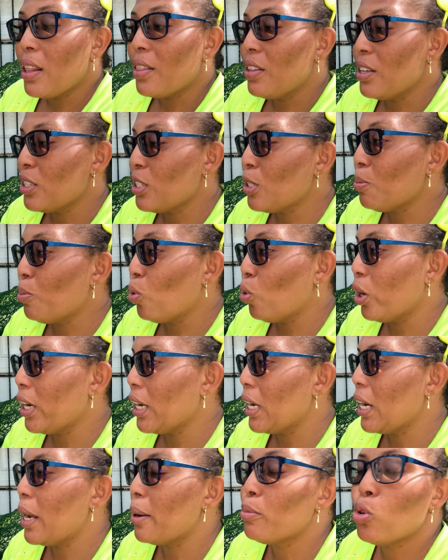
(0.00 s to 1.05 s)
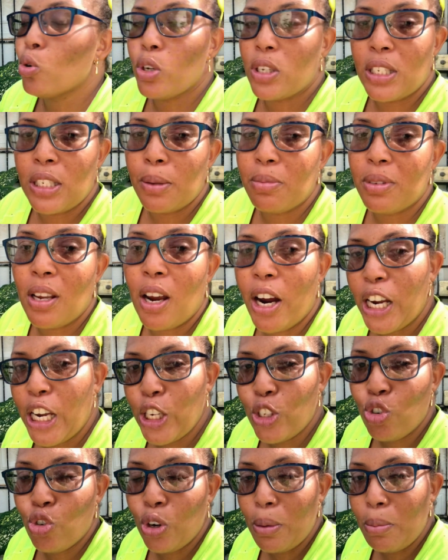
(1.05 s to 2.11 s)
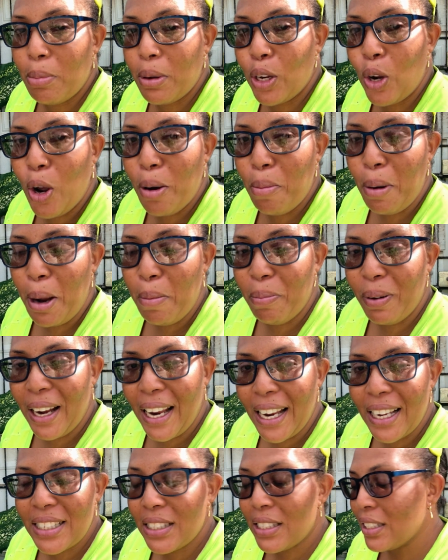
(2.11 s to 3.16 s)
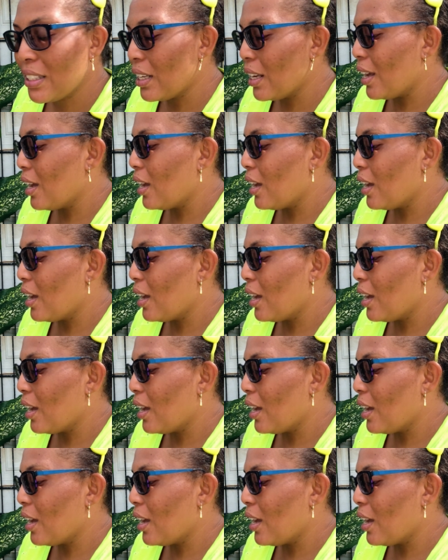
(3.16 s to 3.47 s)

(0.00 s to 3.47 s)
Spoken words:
This morning, I'm doing some target treatment on my plants.